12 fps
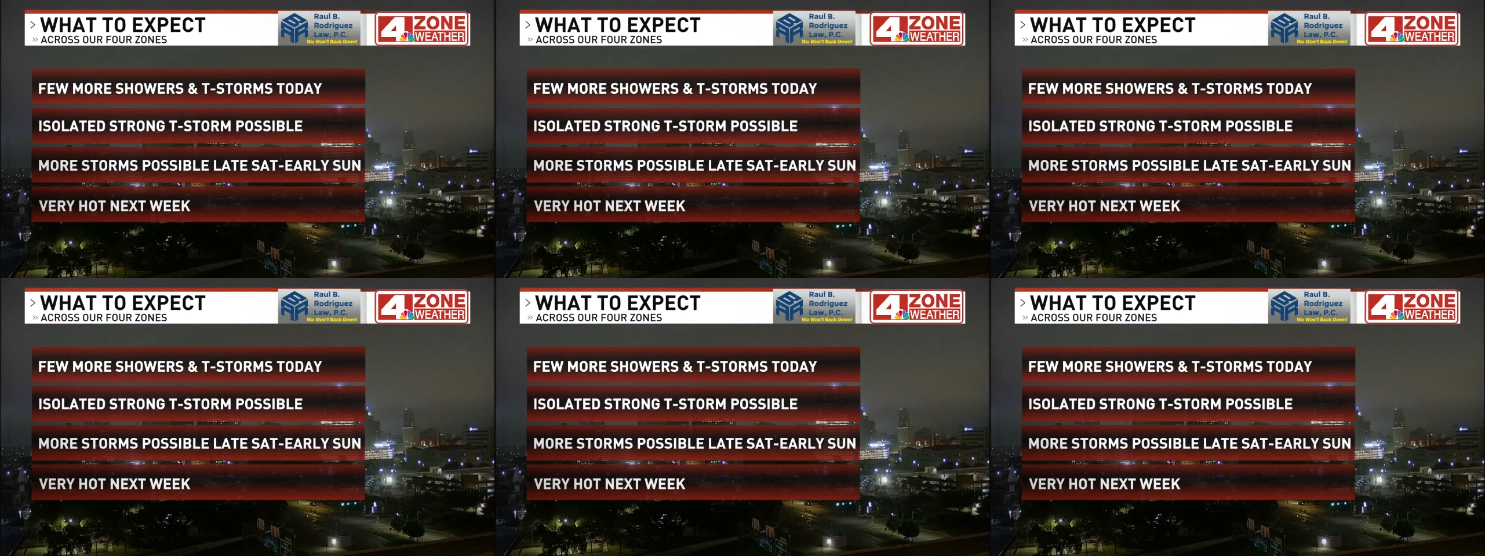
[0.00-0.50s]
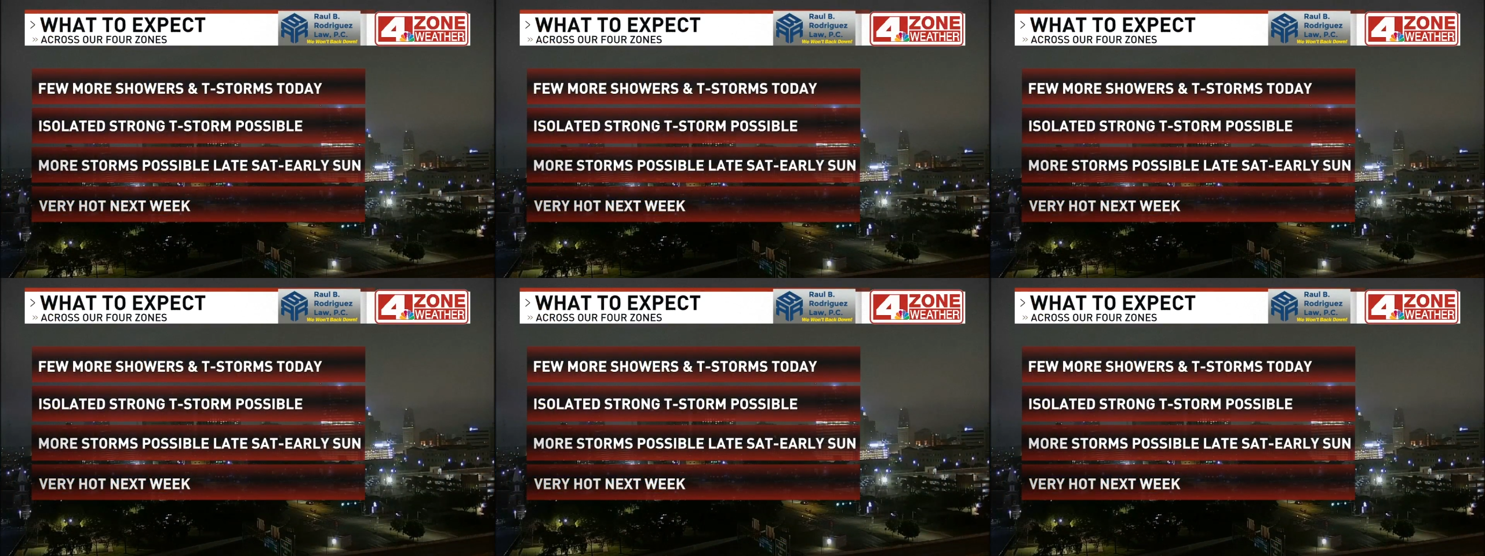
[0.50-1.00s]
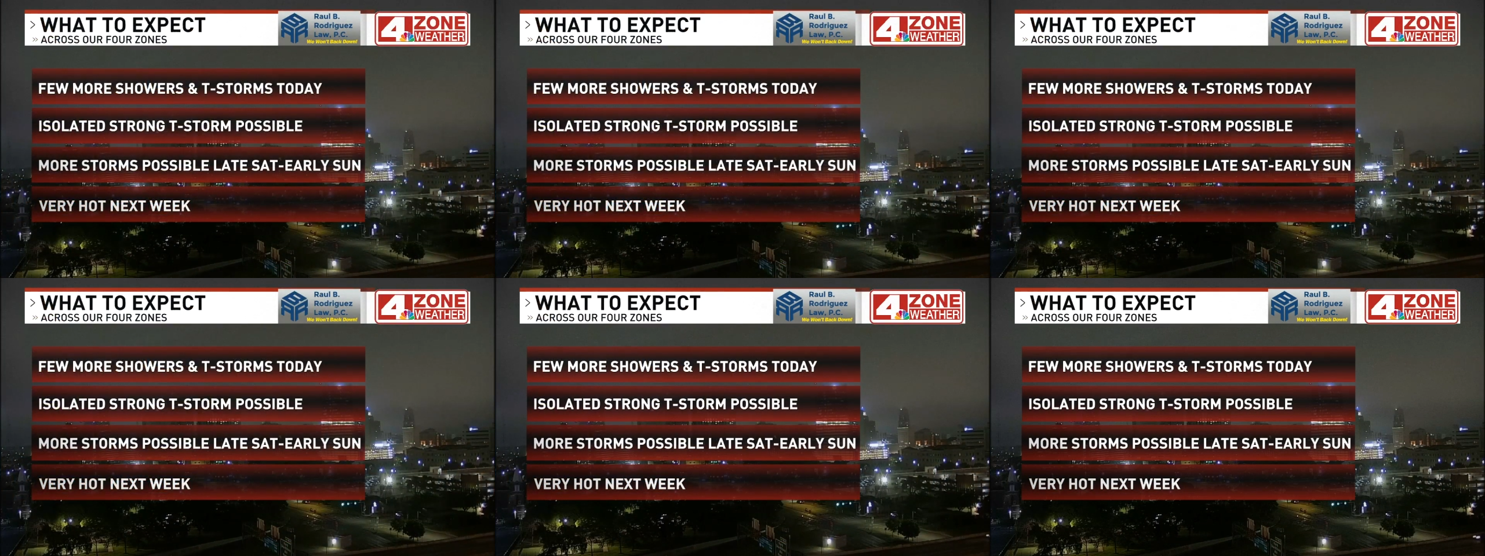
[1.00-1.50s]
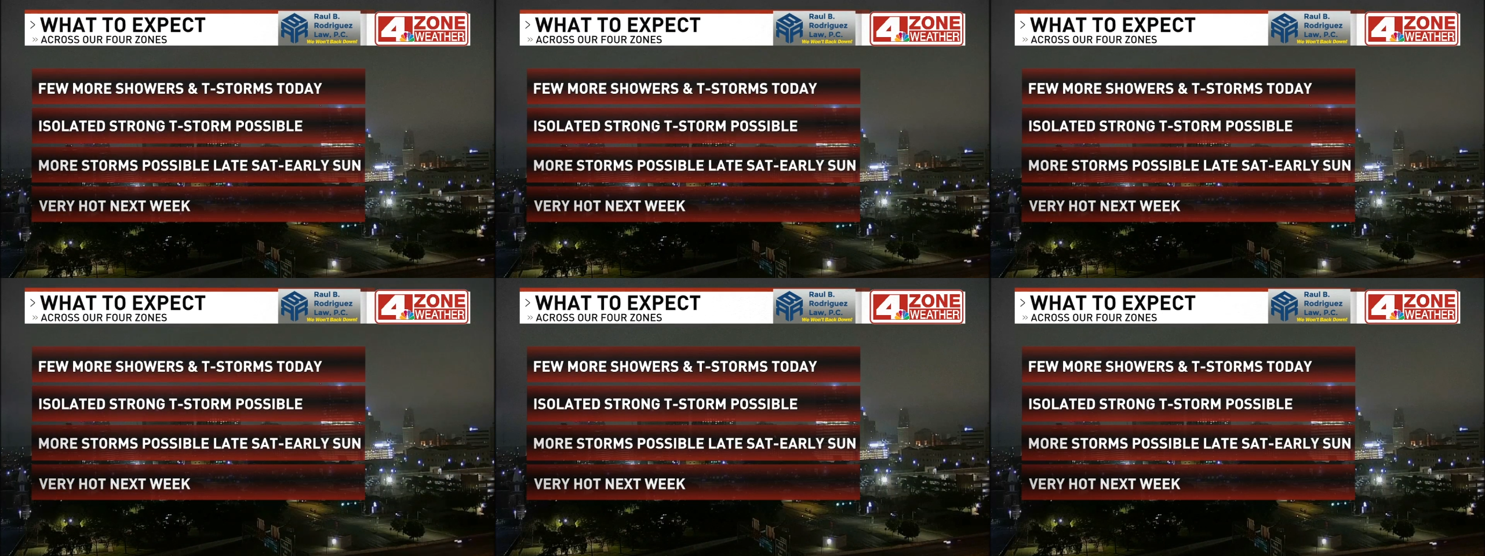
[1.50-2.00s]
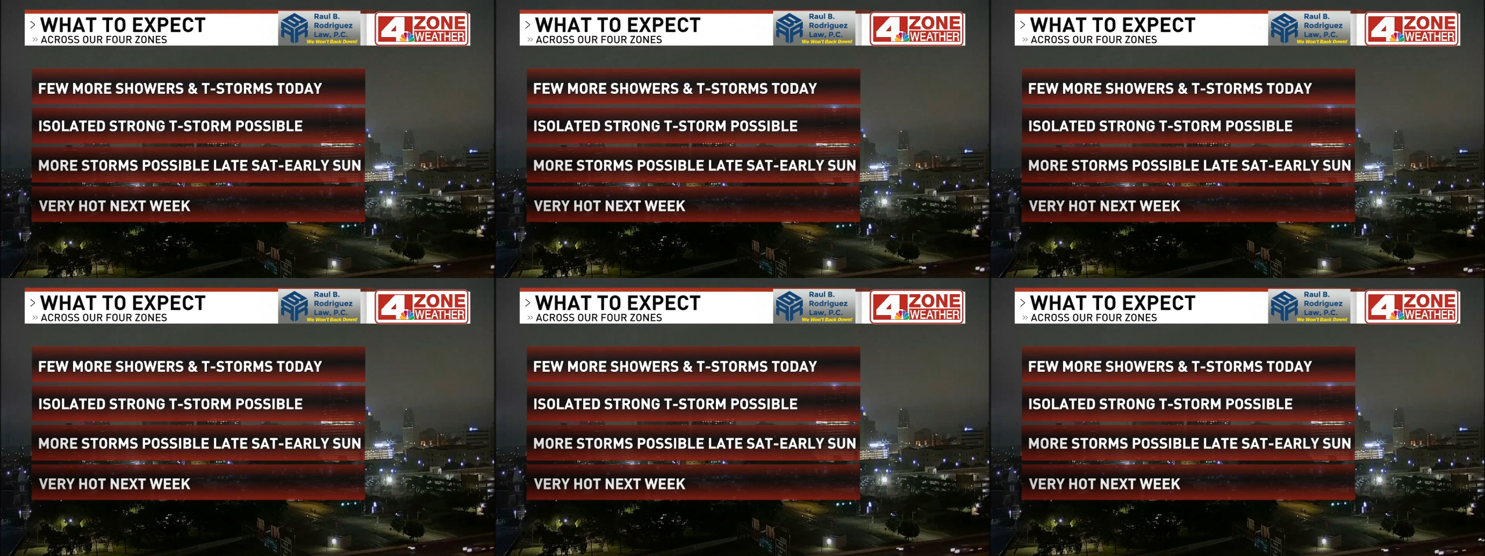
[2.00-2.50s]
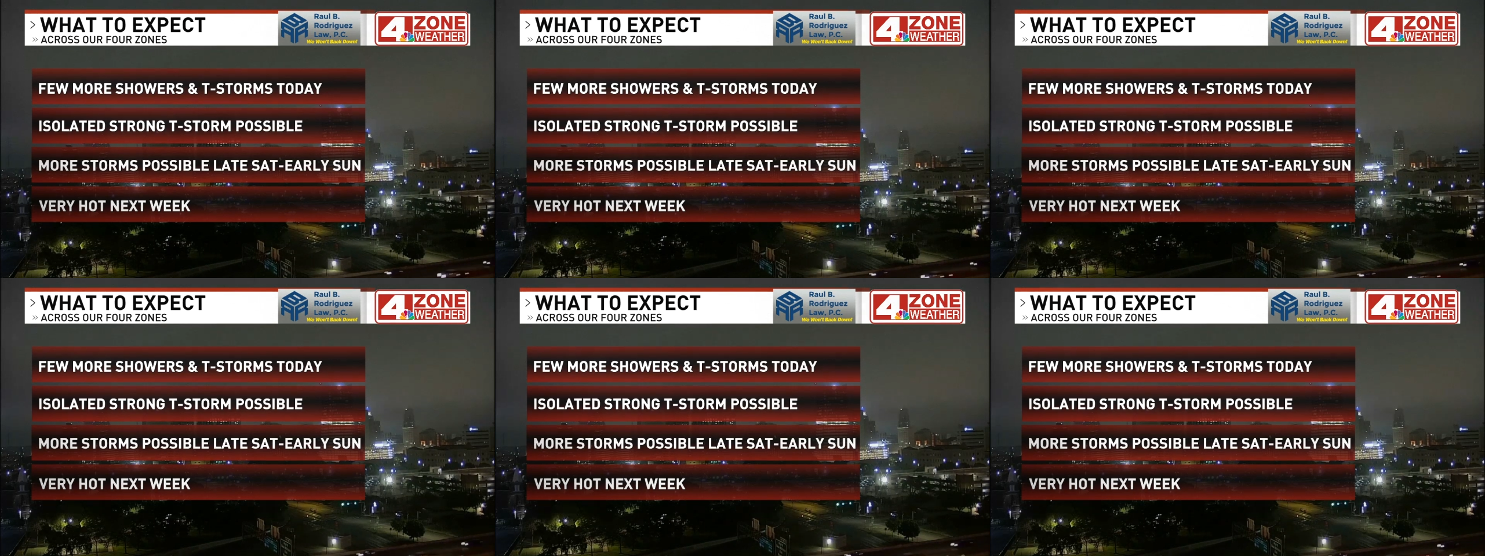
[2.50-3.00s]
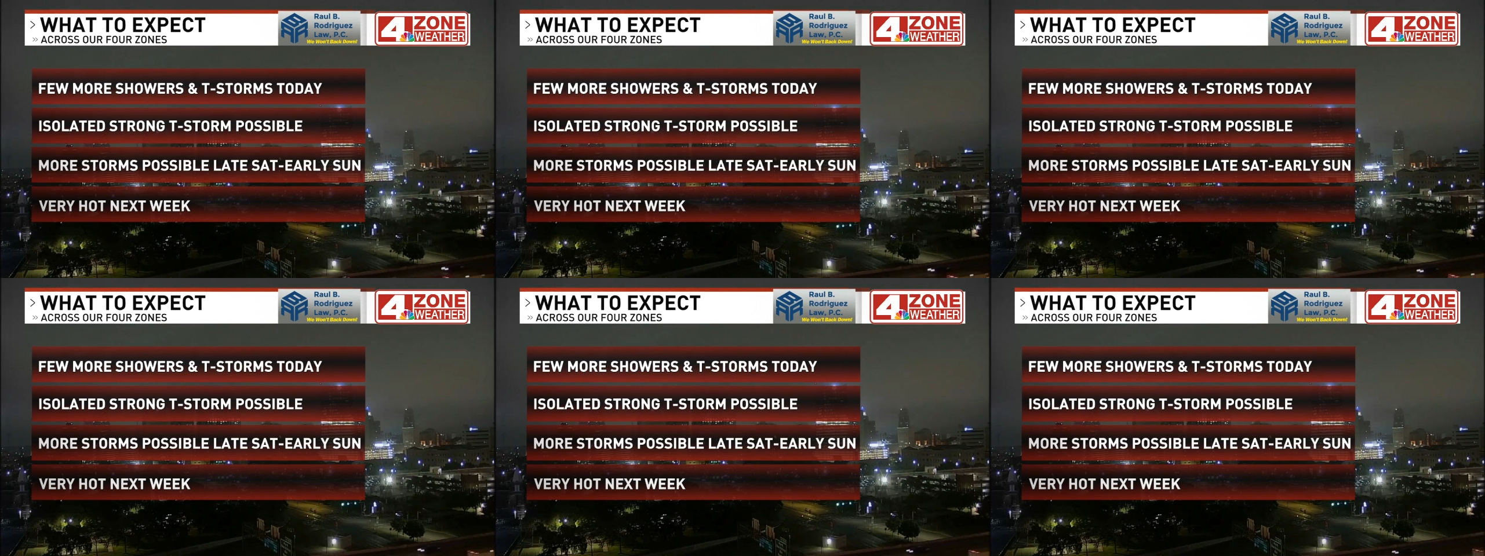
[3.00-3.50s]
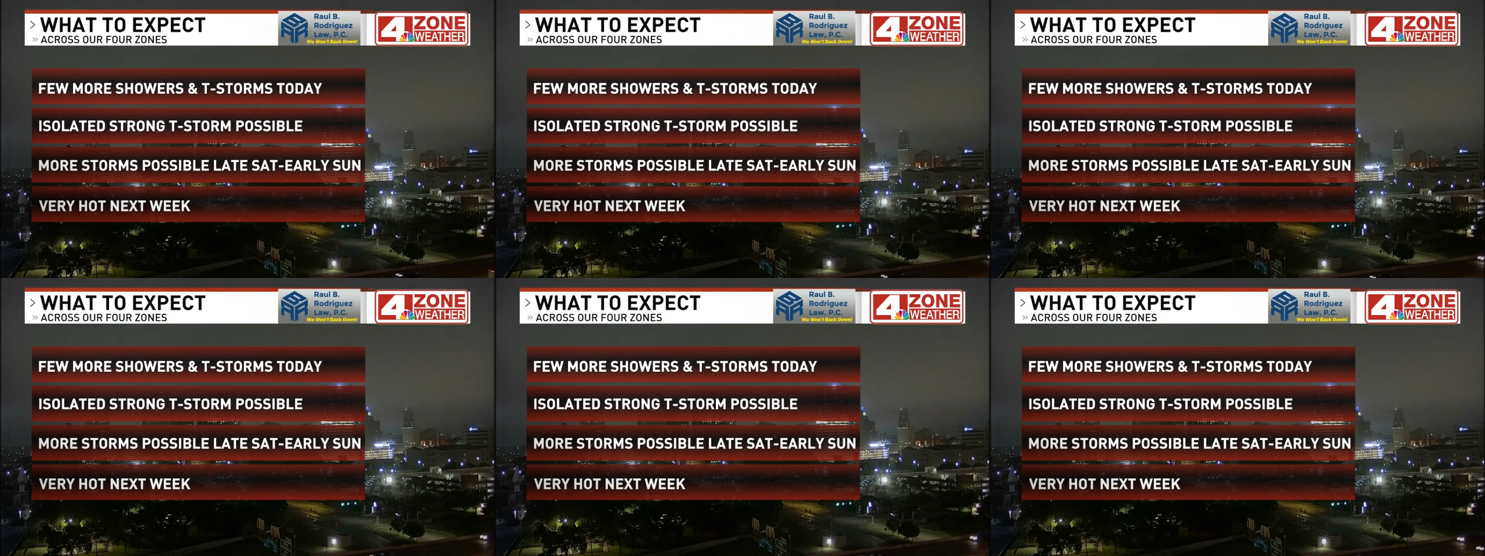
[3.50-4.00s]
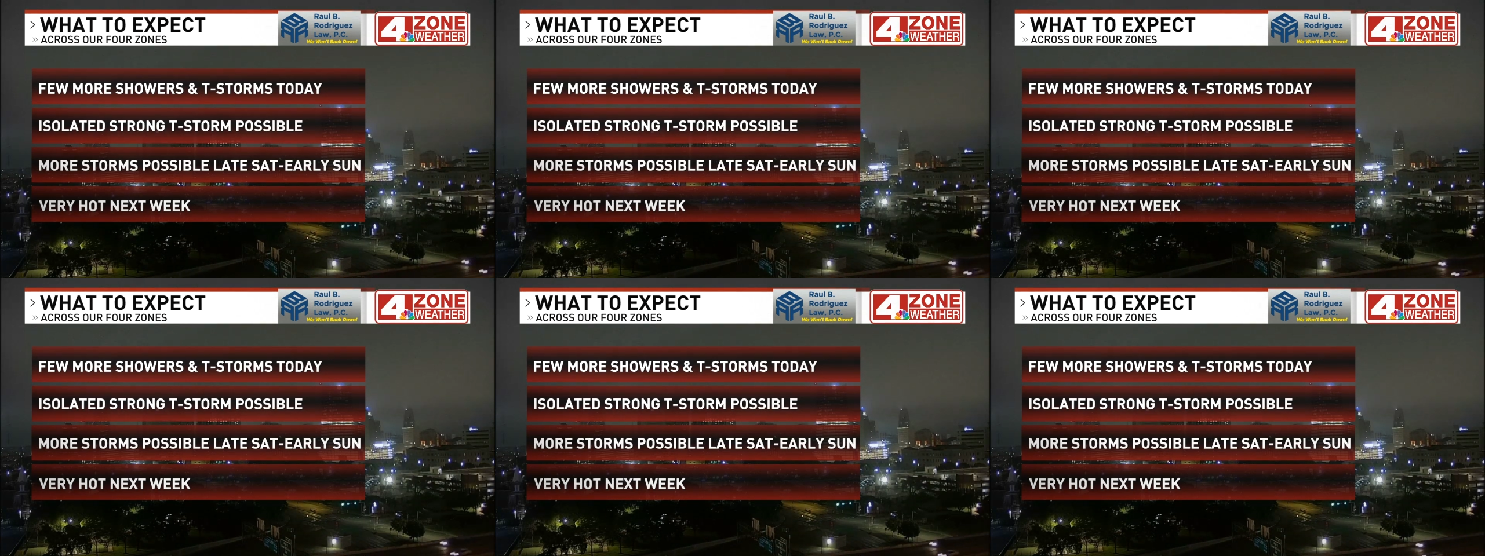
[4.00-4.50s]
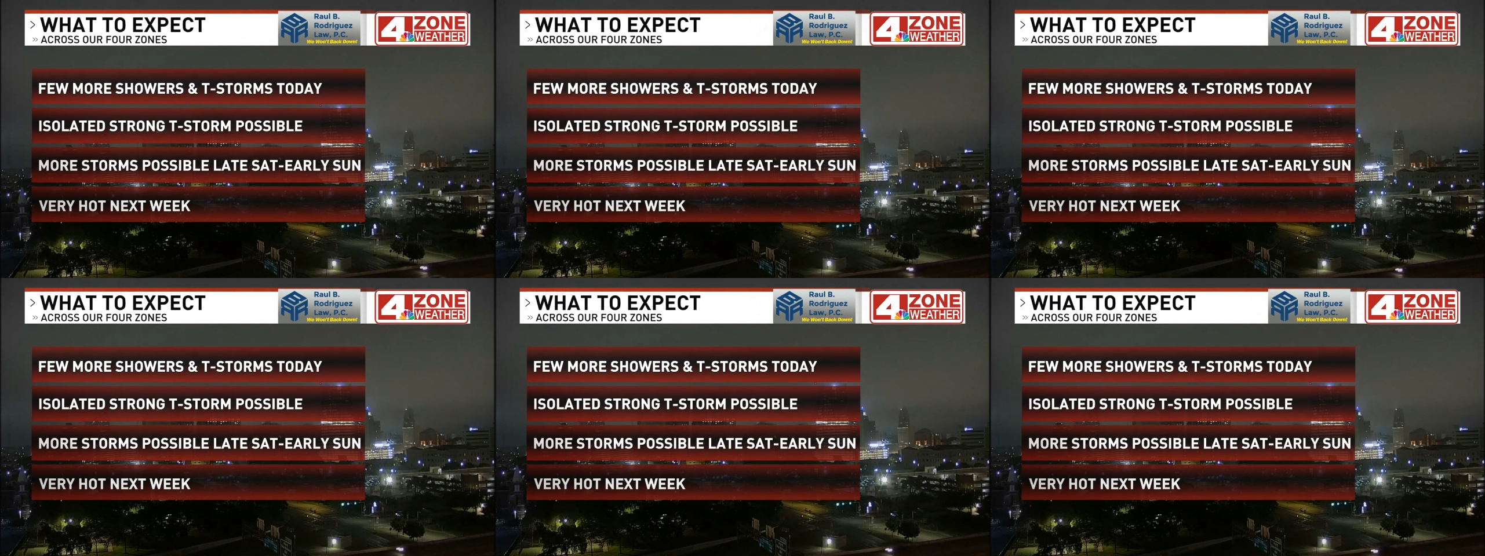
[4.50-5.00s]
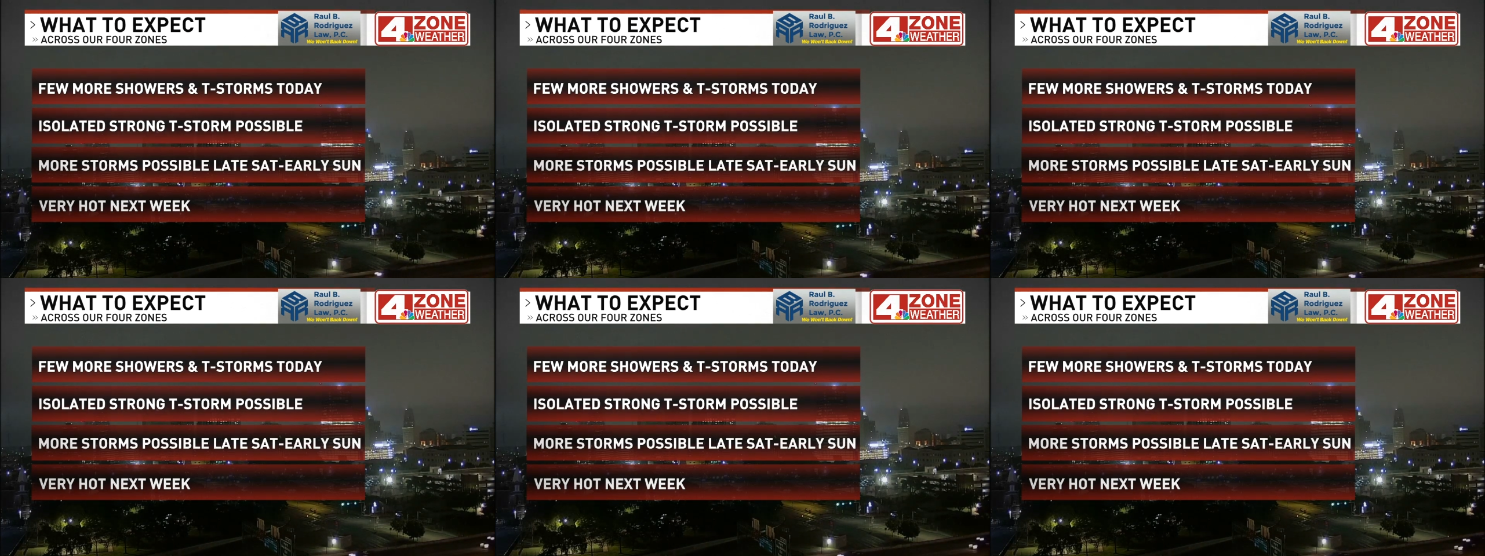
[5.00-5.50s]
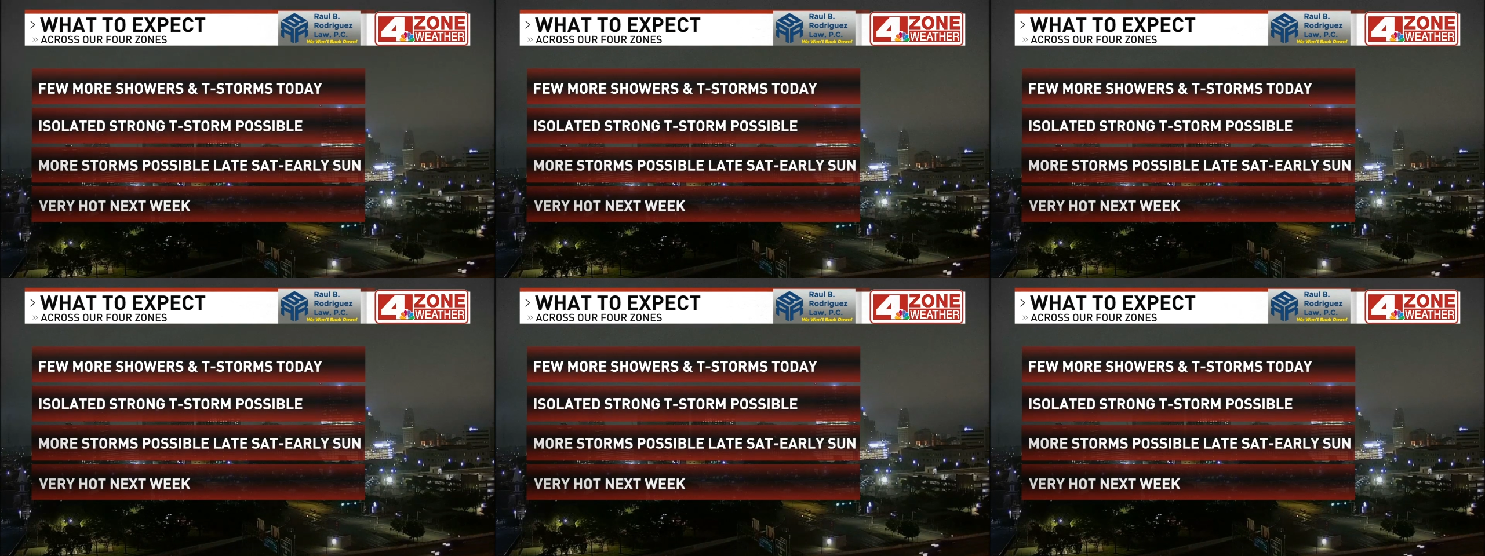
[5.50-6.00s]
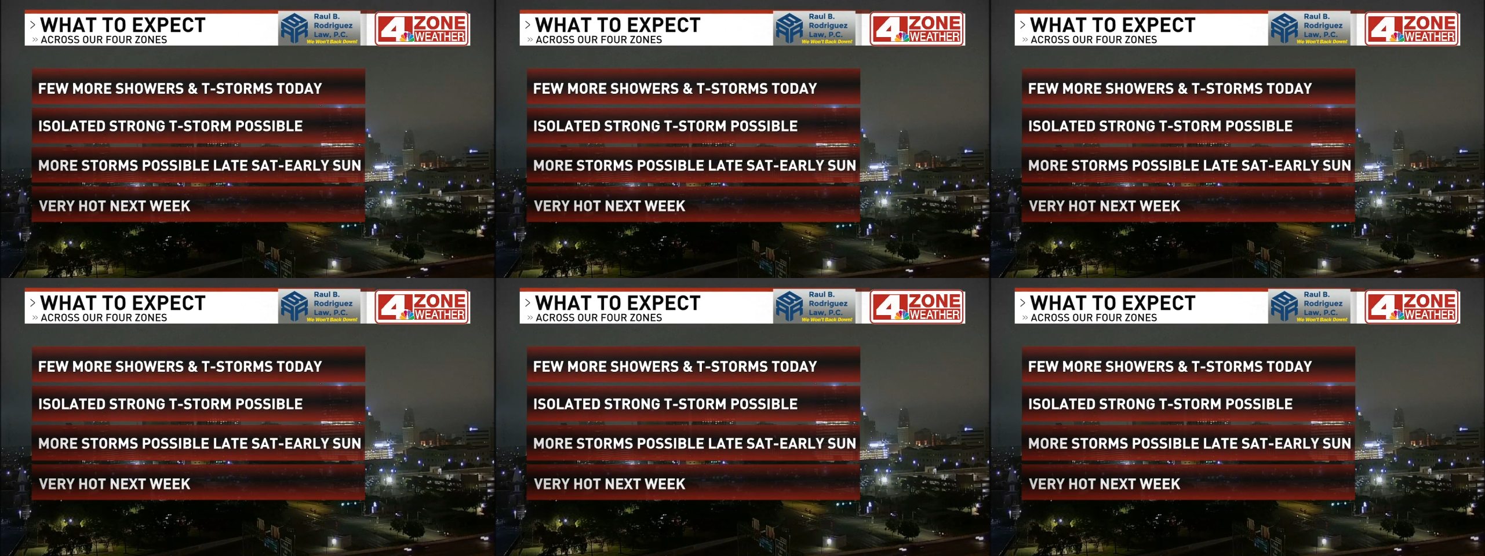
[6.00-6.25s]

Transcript: (no speaker visible)